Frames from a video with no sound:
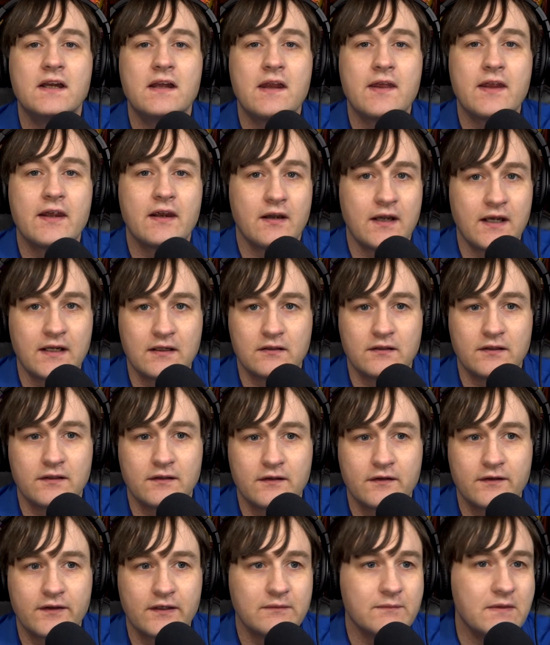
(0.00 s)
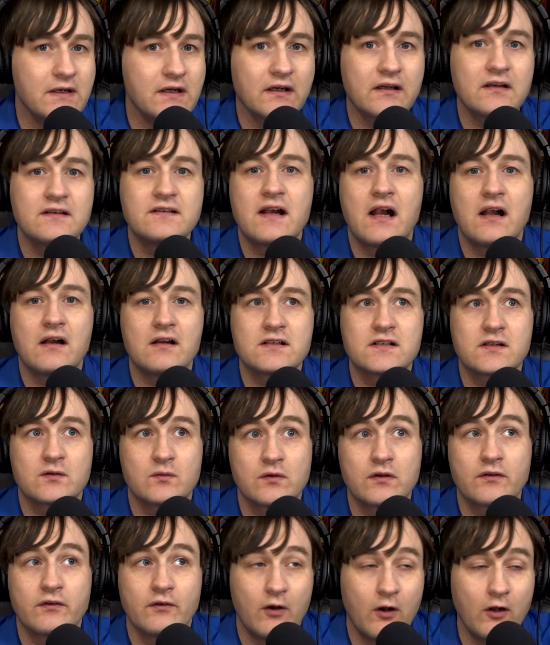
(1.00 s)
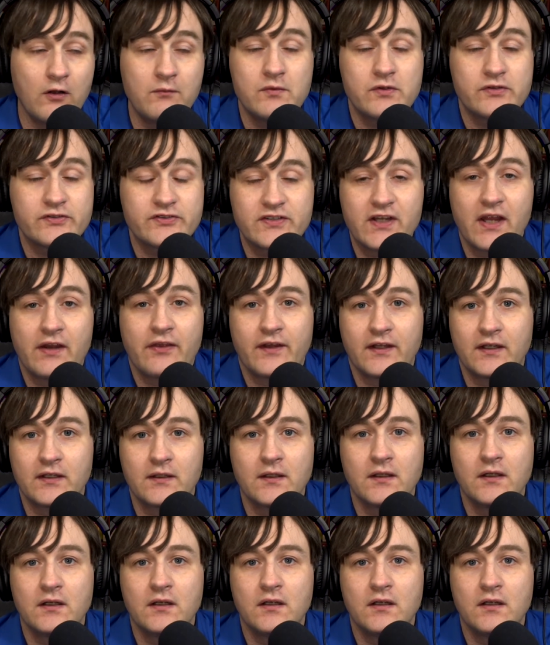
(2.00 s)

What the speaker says: They're in England. Their American dollars are worth almost nothing.